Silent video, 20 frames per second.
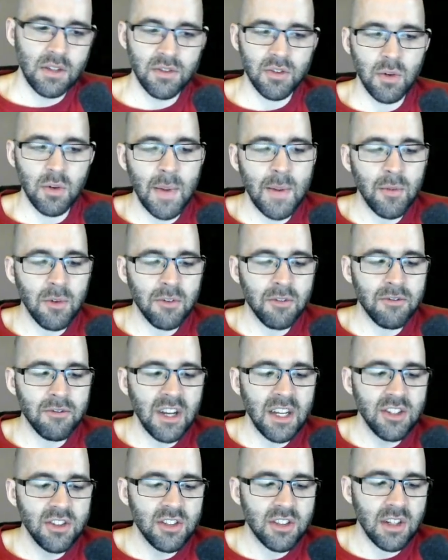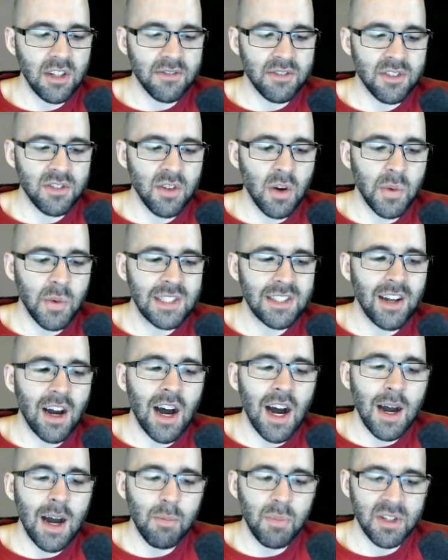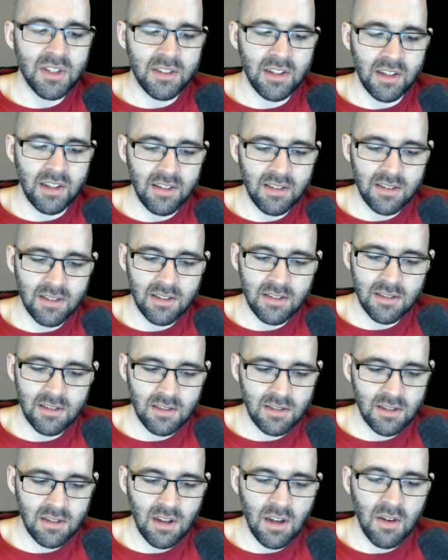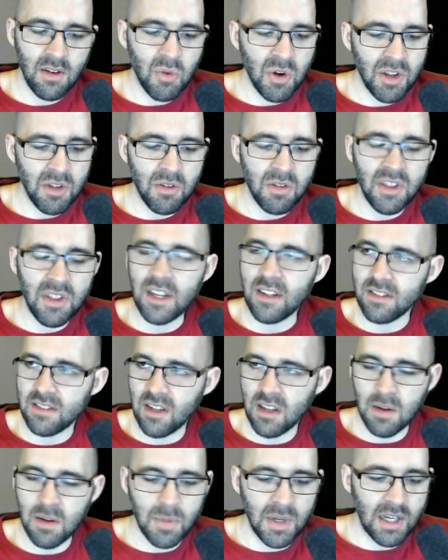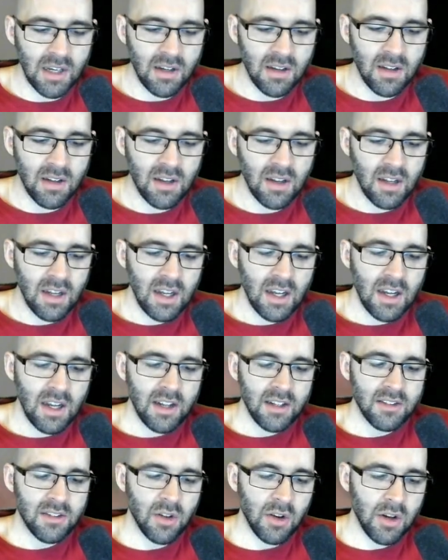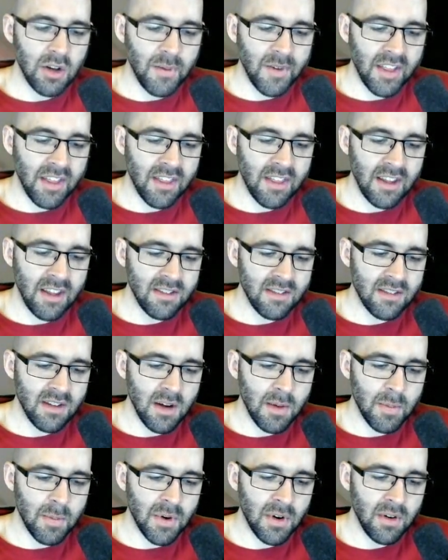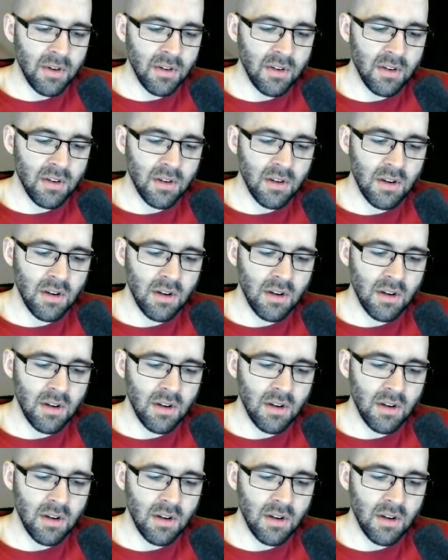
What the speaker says: So remember, phase shift is always opposite of what you think it's going to be. It's going to be this number